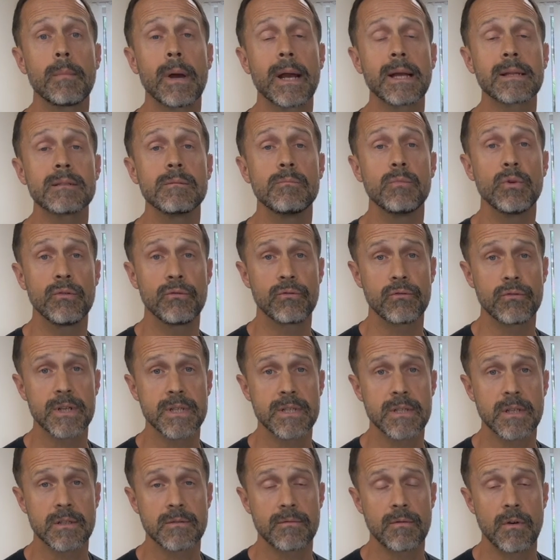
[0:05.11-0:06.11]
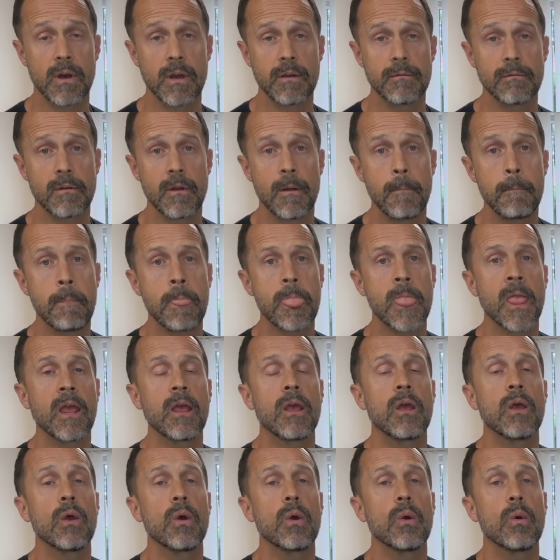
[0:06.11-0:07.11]
back to Move365.
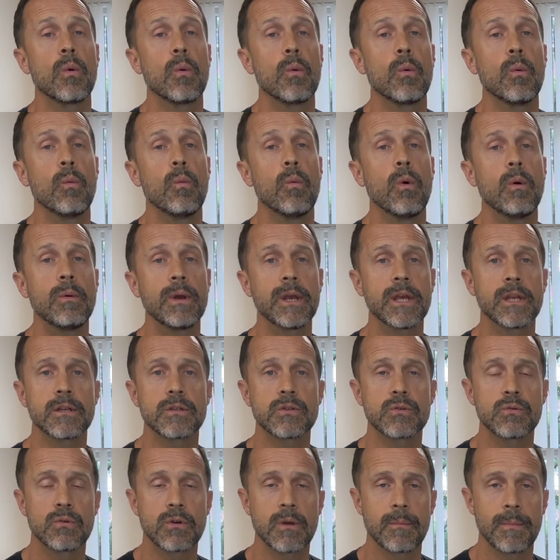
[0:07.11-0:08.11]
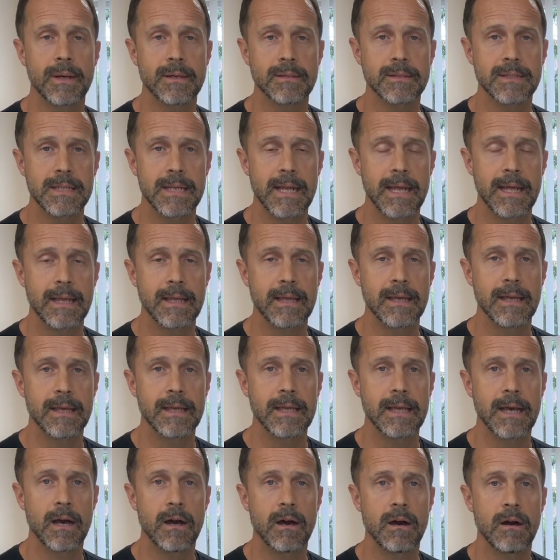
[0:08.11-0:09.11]
What we're going to talk about today
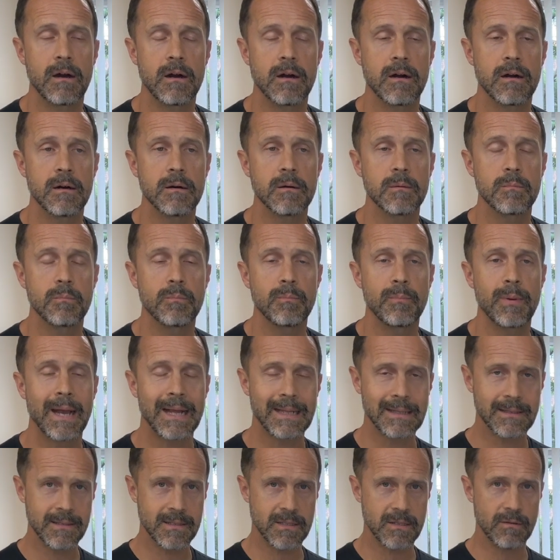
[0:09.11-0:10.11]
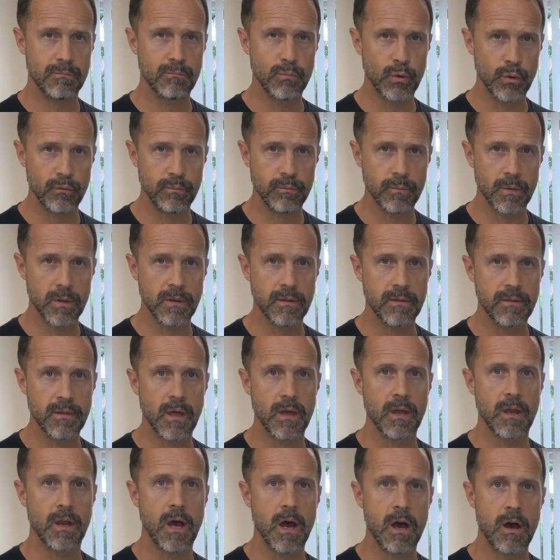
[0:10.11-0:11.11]
are patterns of movement
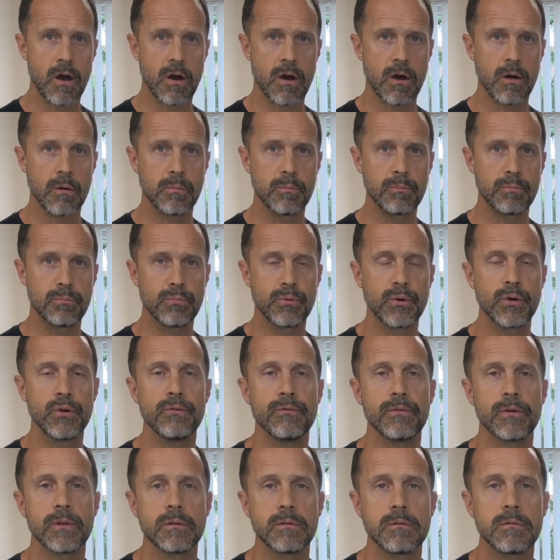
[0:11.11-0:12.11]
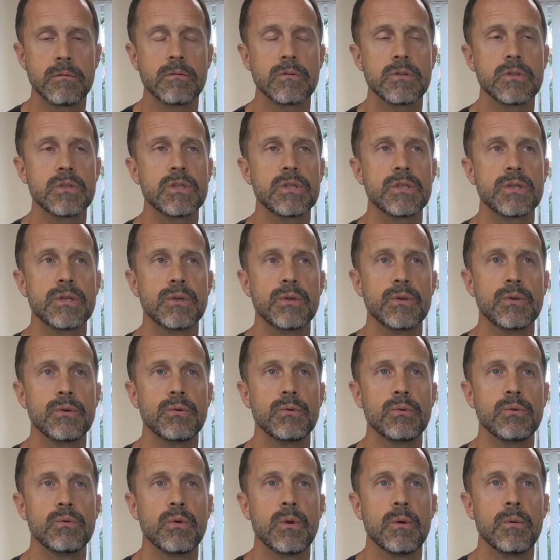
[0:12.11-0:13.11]
that are proven to
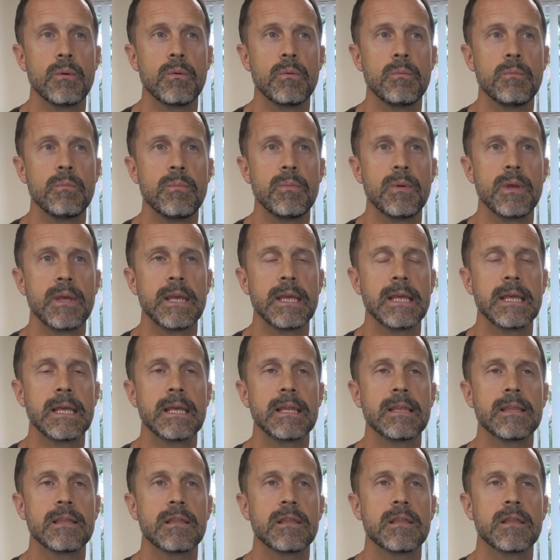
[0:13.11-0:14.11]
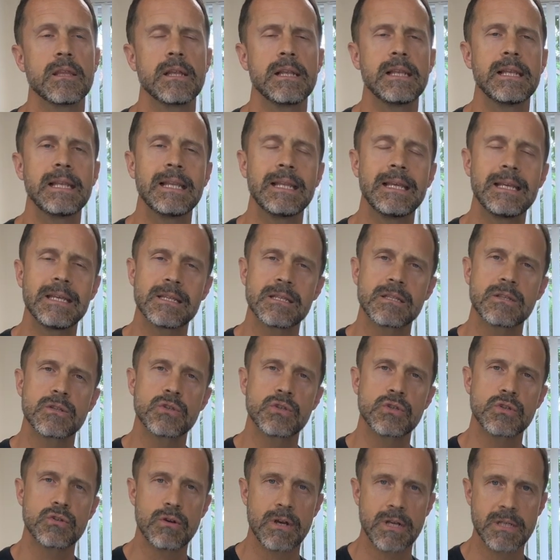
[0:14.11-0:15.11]
be the
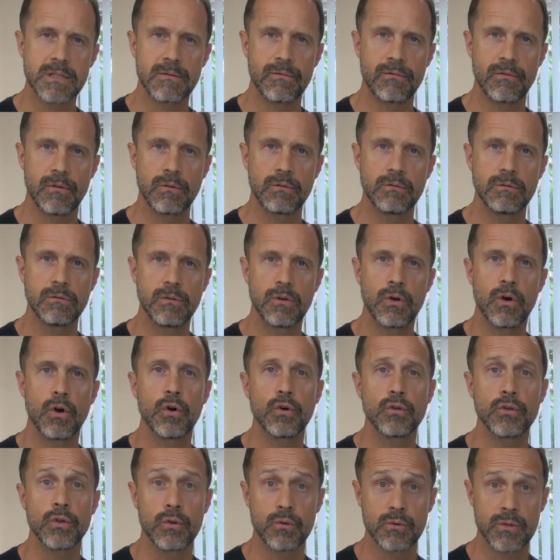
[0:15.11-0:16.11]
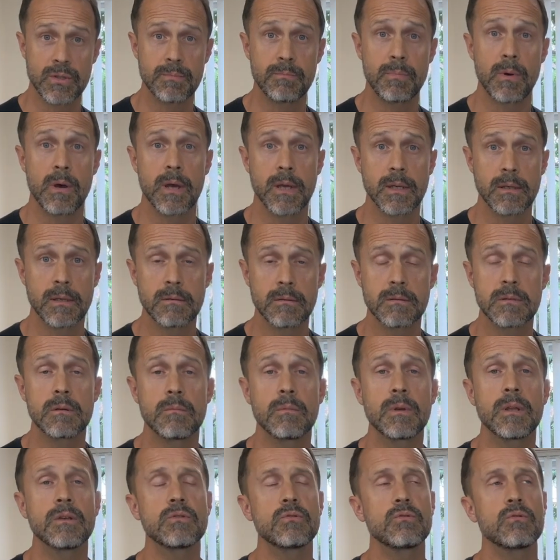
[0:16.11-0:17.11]
least stressful on your spine. So
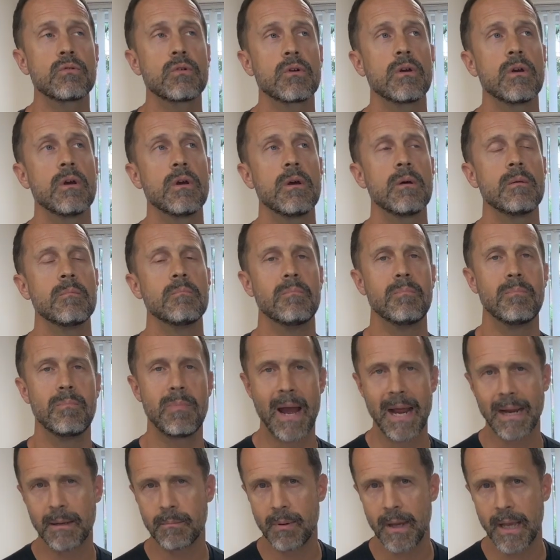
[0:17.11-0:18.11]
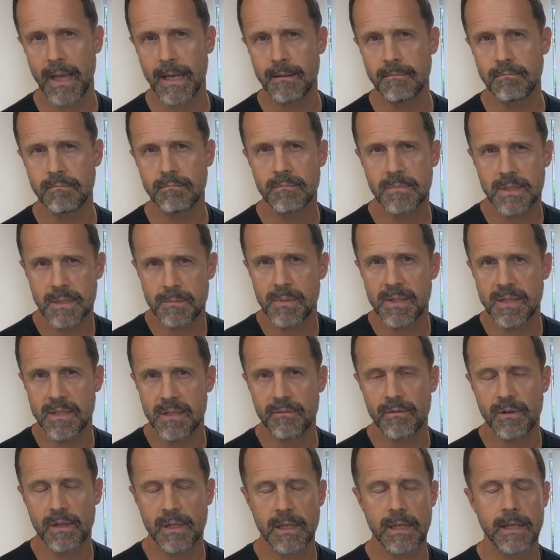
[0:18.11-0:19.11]
we can talk back pain
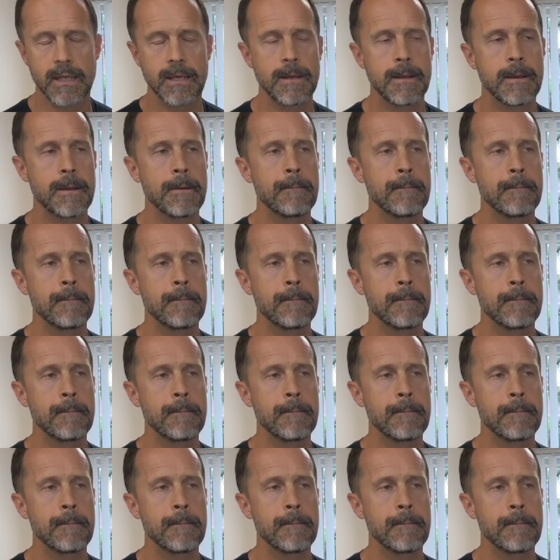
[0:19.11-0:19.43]
specifically,